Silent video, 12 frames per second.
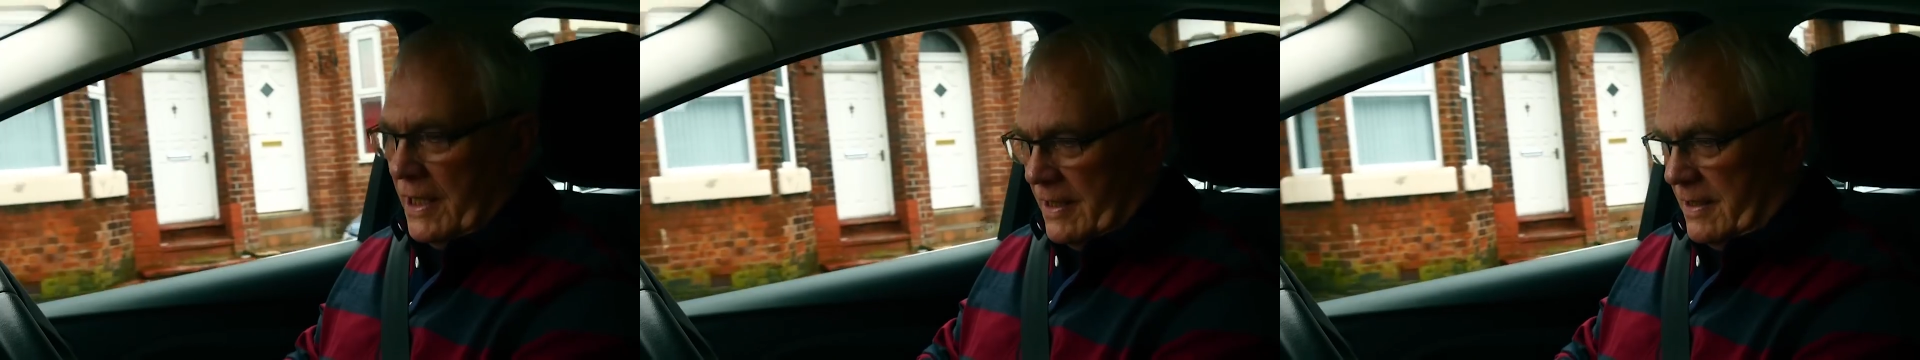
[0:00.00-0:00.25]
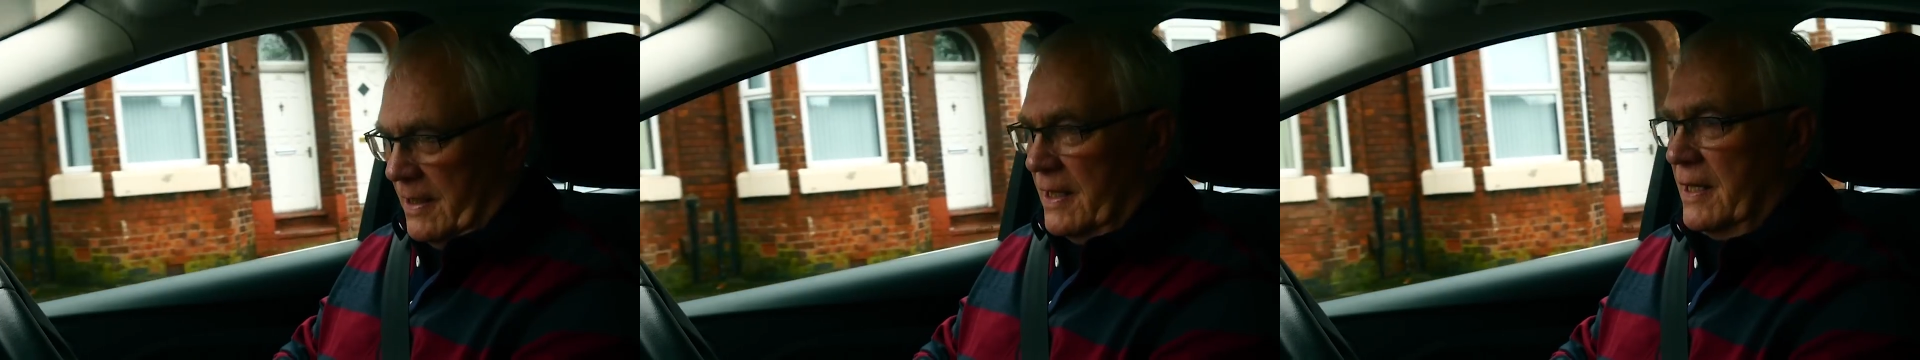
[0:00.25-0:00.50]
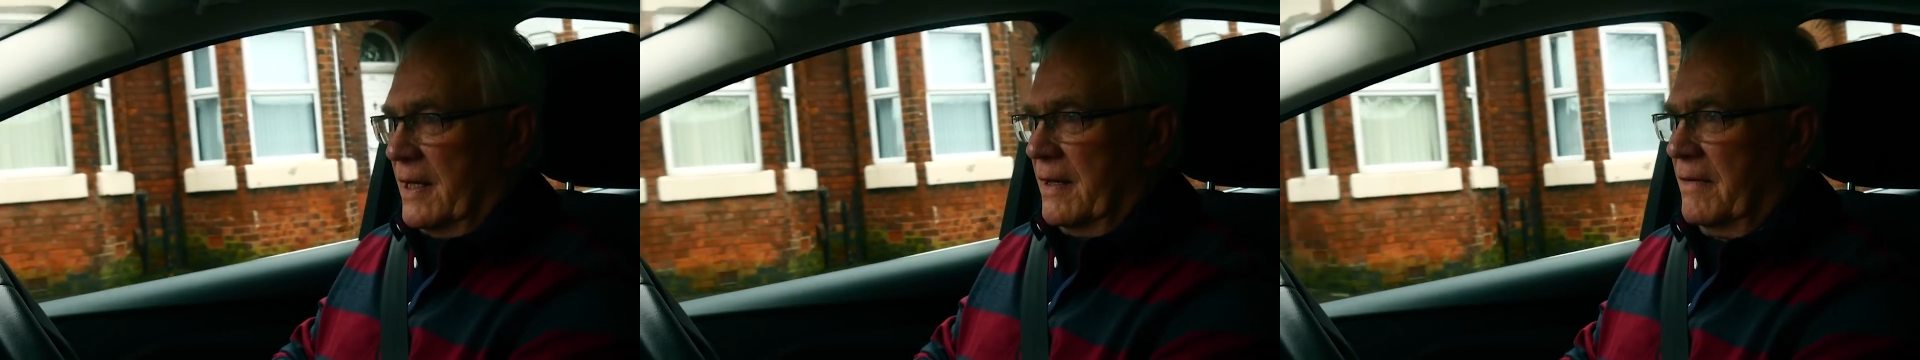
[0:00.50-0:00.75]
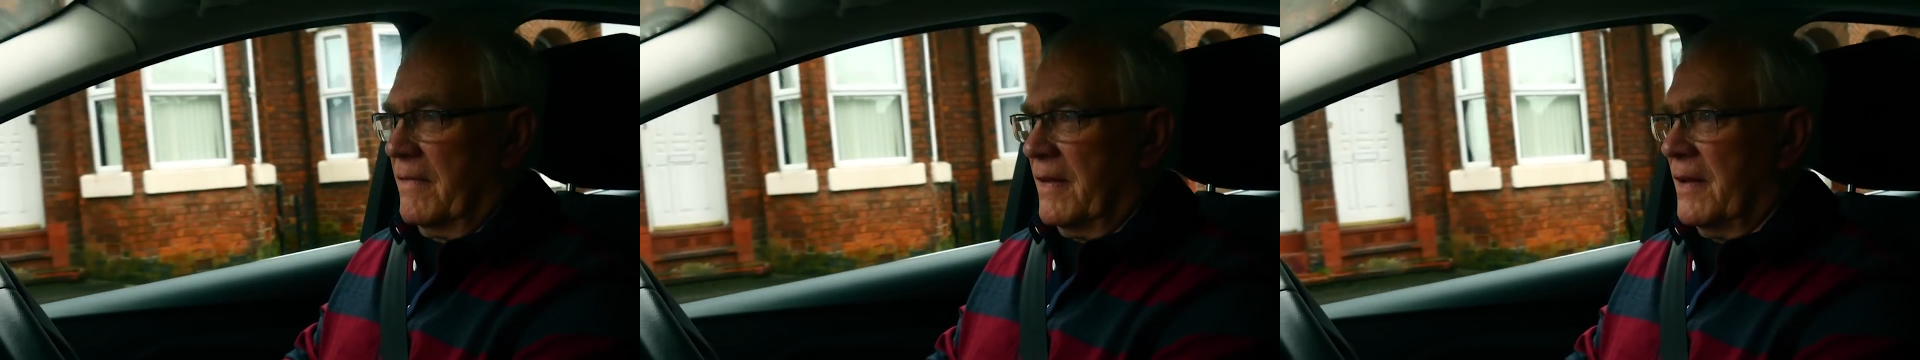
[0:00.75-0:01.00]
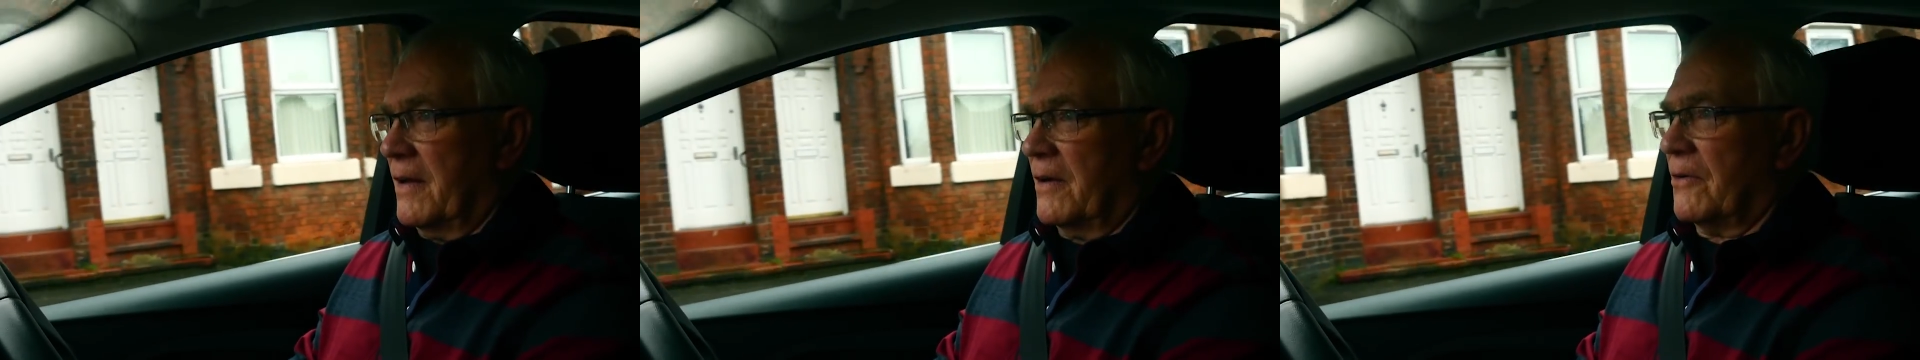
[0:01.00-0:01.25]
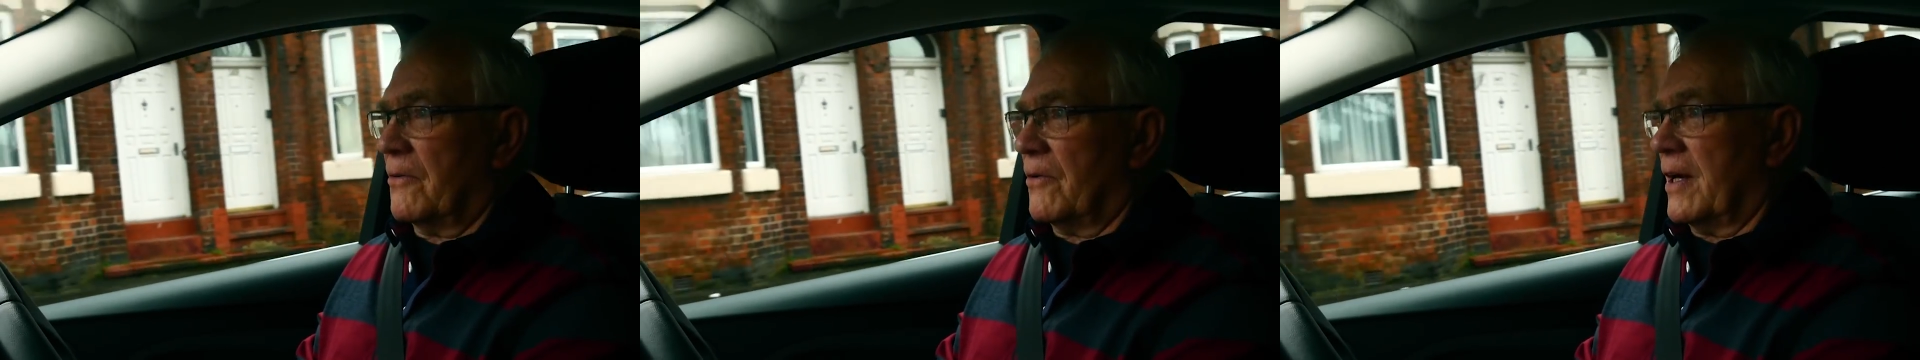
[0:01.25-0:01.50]
here,
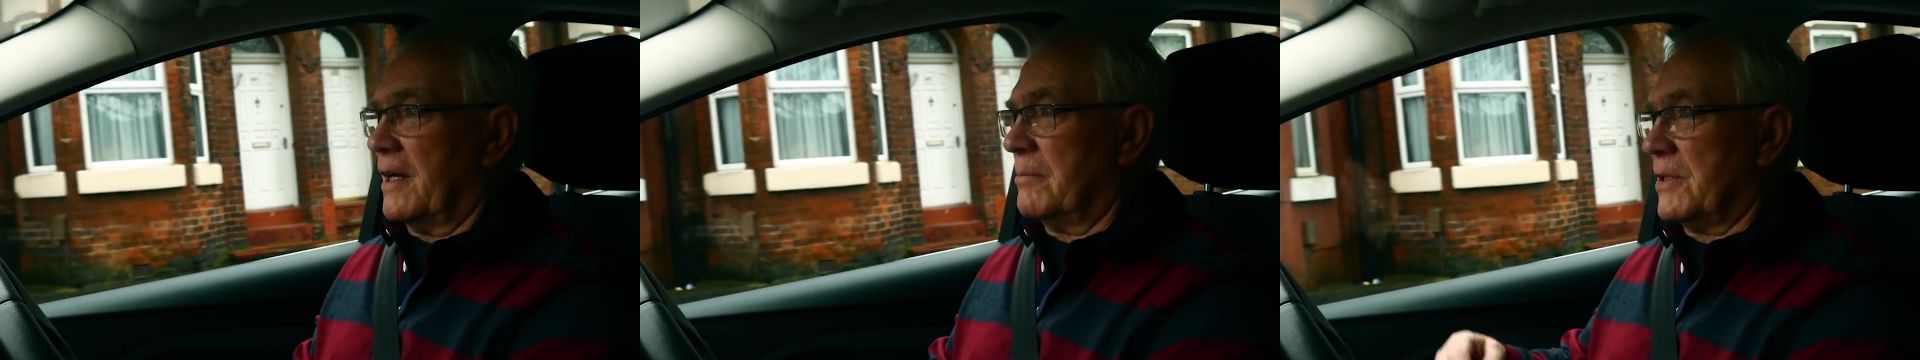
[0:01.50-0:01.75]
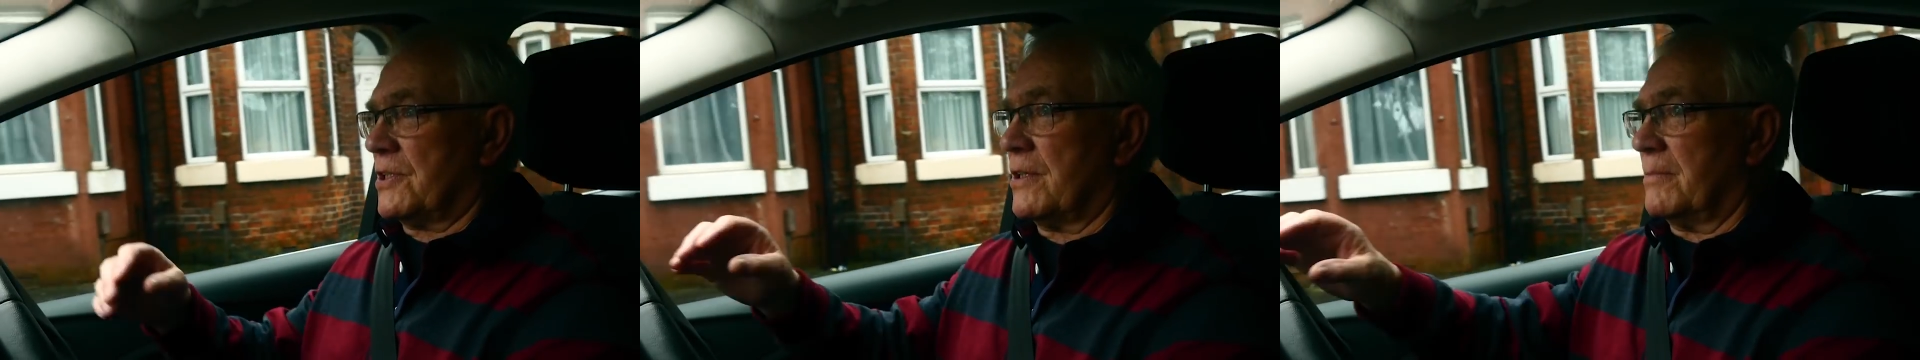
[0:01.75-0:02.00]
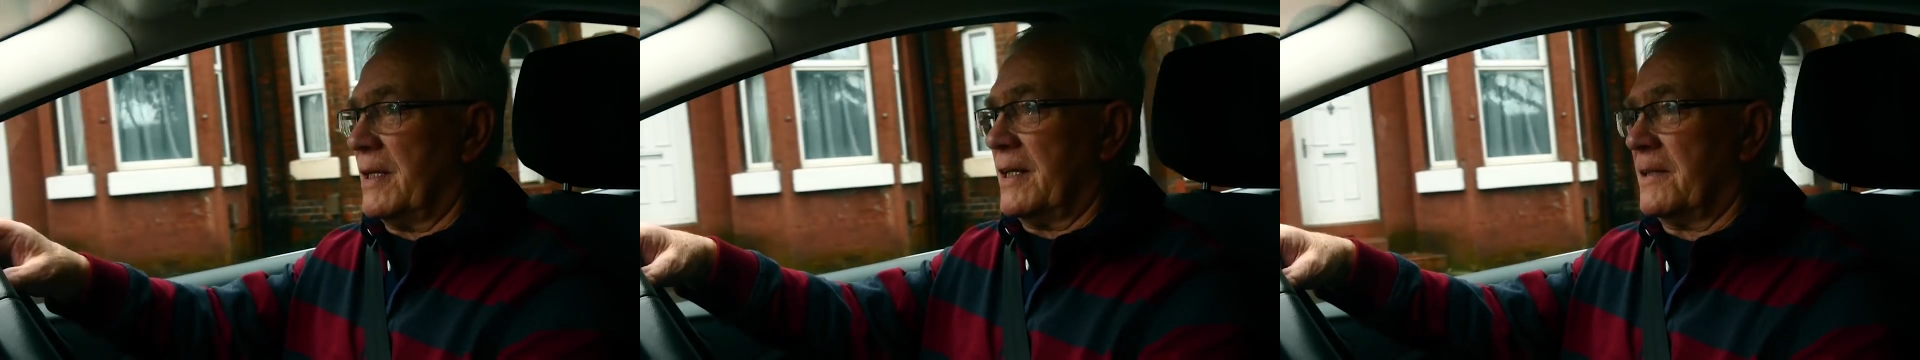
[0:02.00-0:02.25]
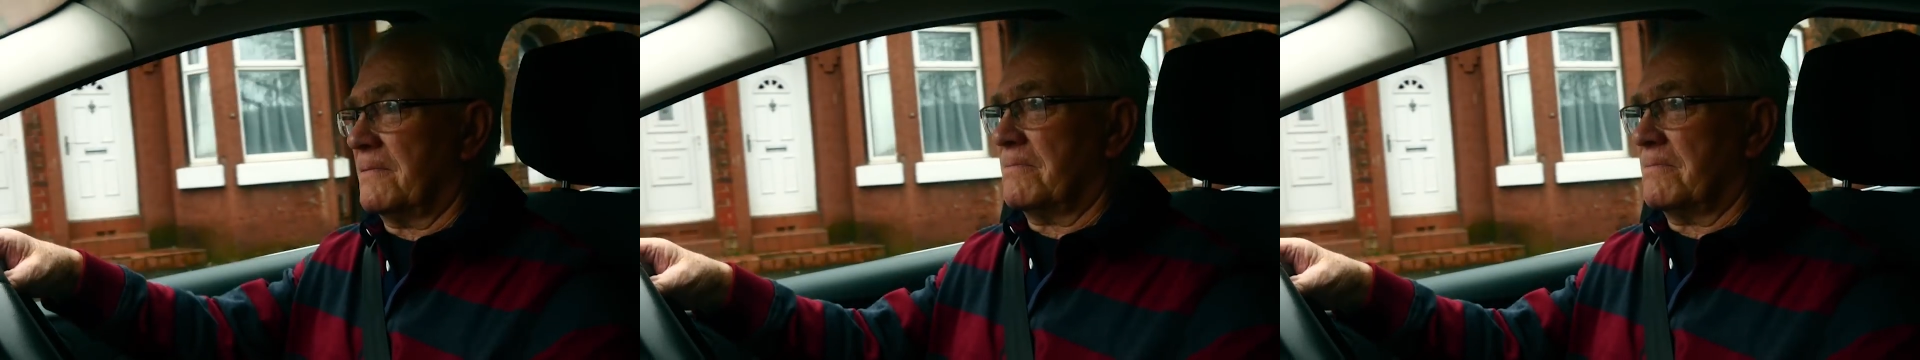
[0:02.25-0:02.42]
right in my stomach,